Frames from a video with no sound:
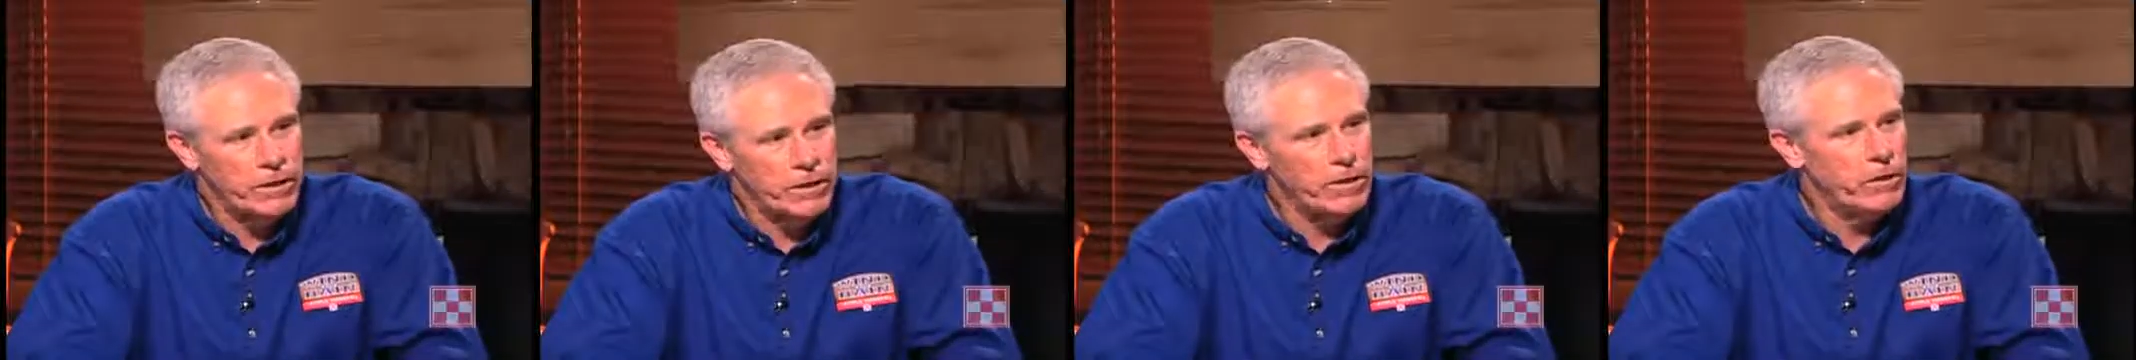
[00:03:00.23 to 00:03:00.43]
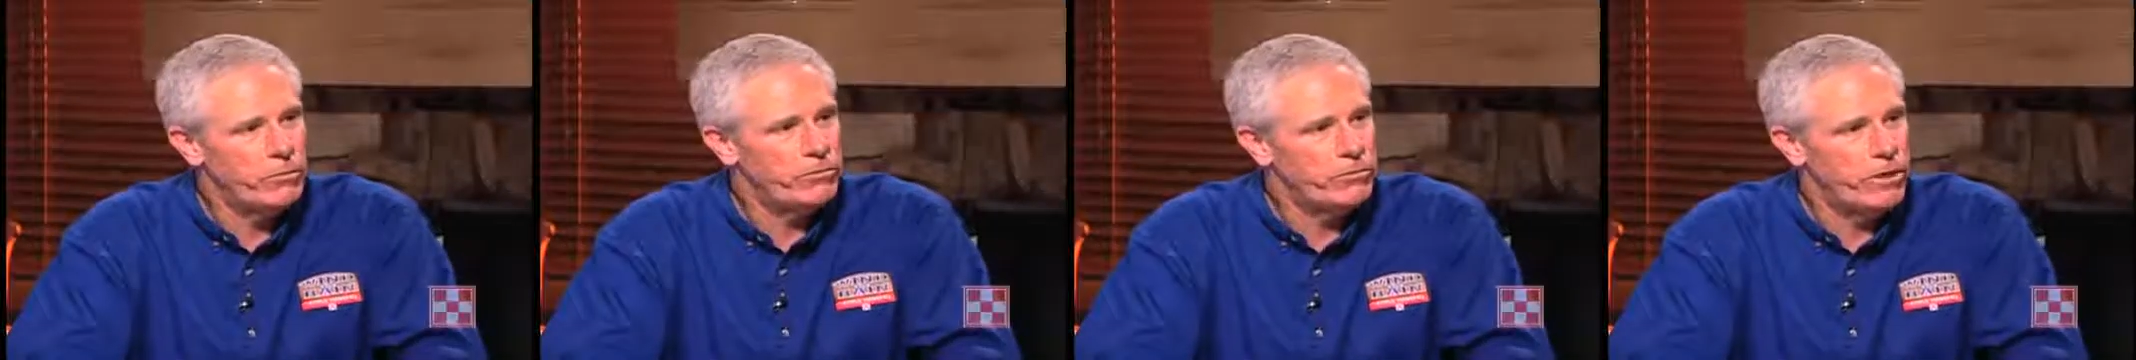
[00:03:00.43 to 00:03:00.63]

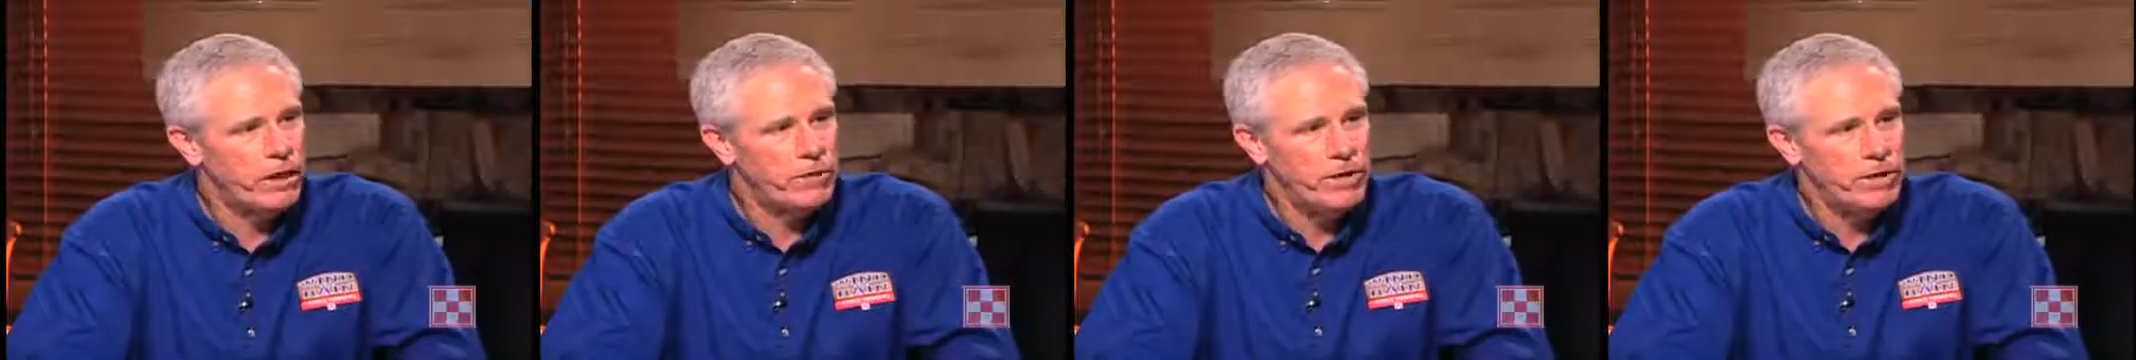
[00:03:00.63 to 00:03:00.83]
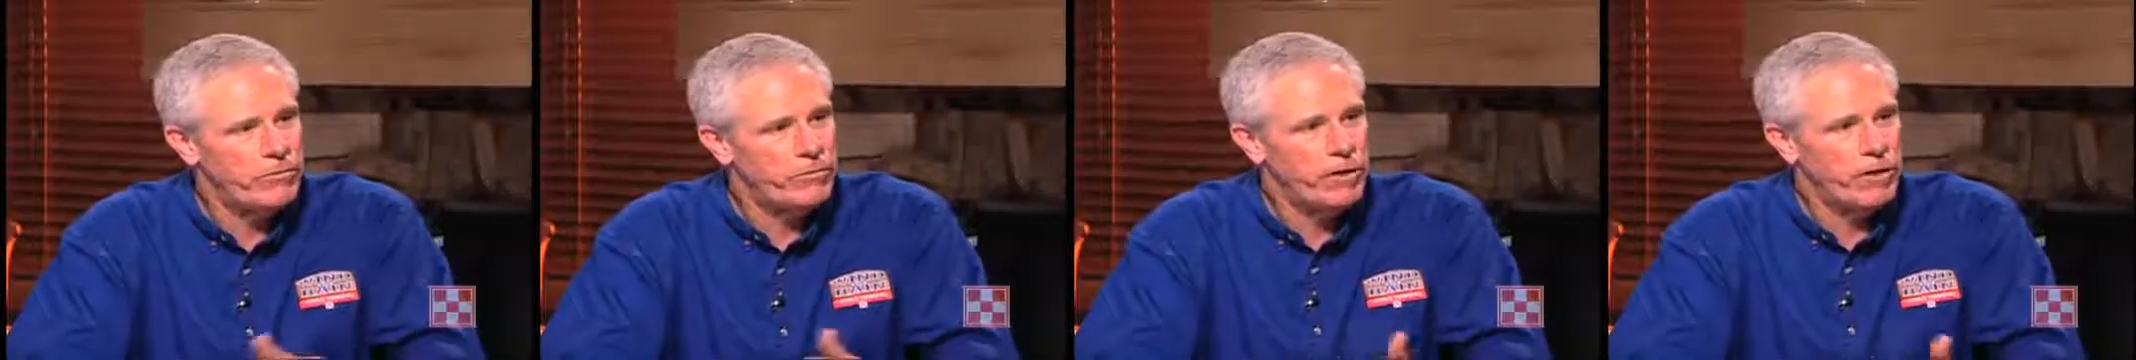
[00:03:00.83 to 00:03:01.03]
He goes
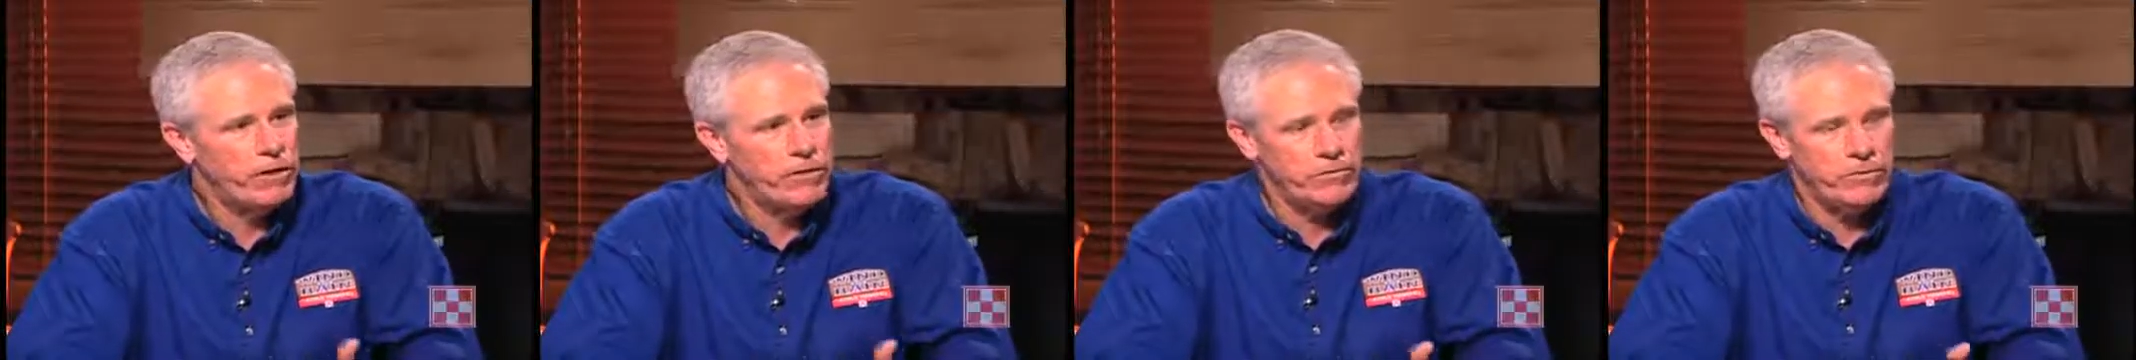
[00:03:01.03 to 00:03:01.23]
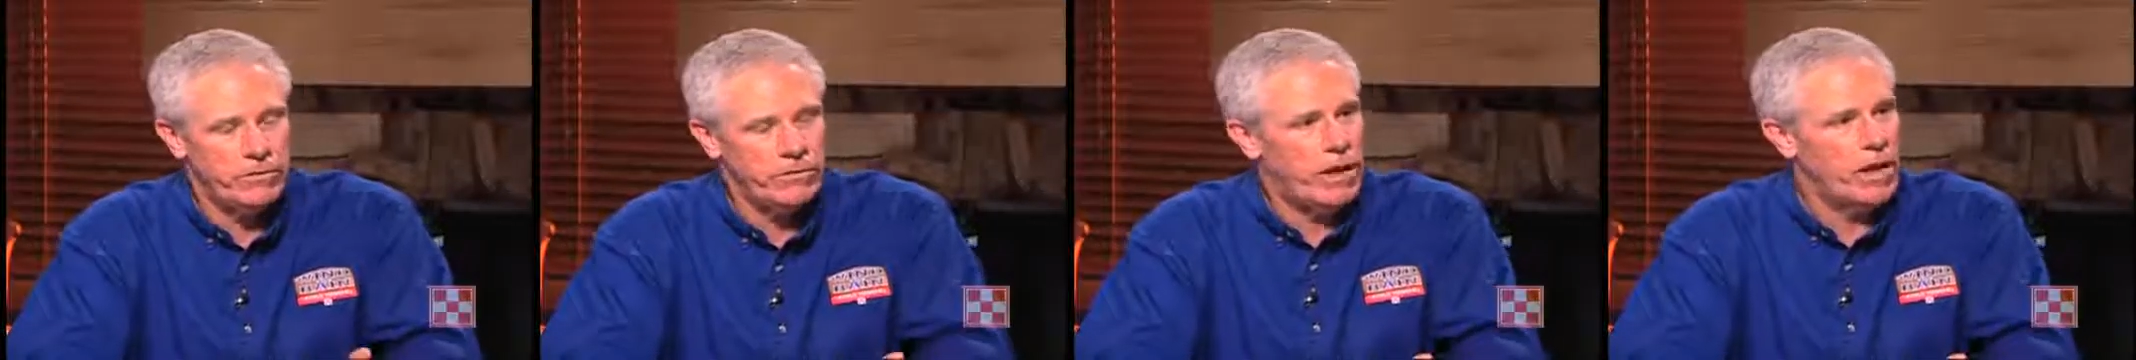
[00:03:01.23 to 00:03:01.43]
out, he
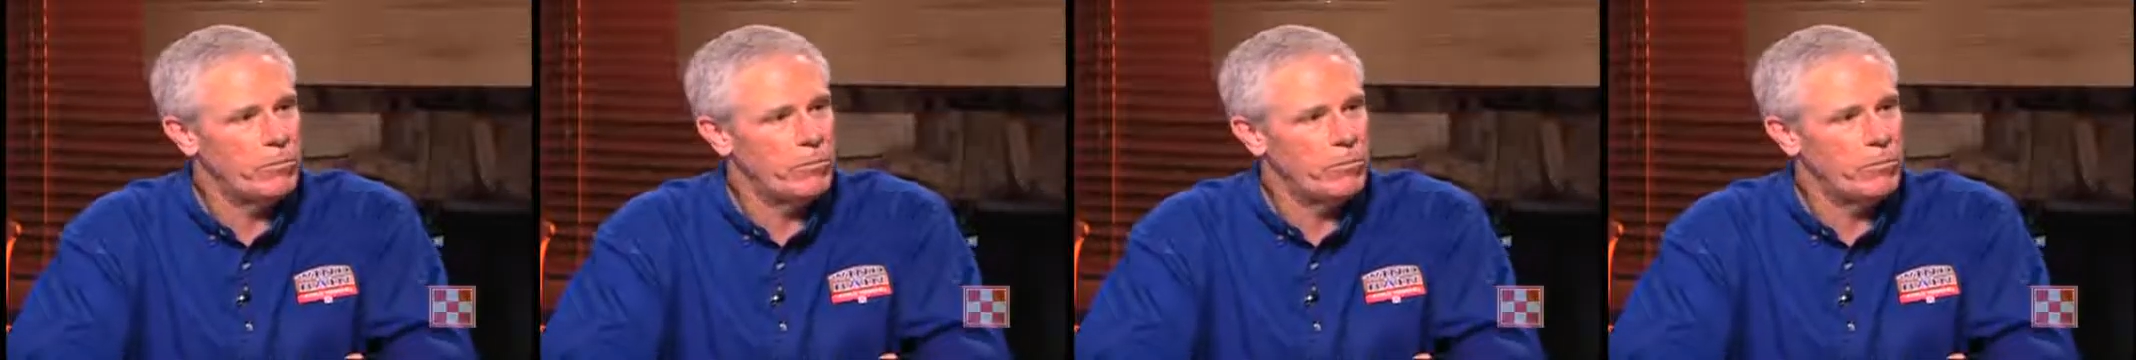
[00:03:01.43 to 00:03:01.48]
finds an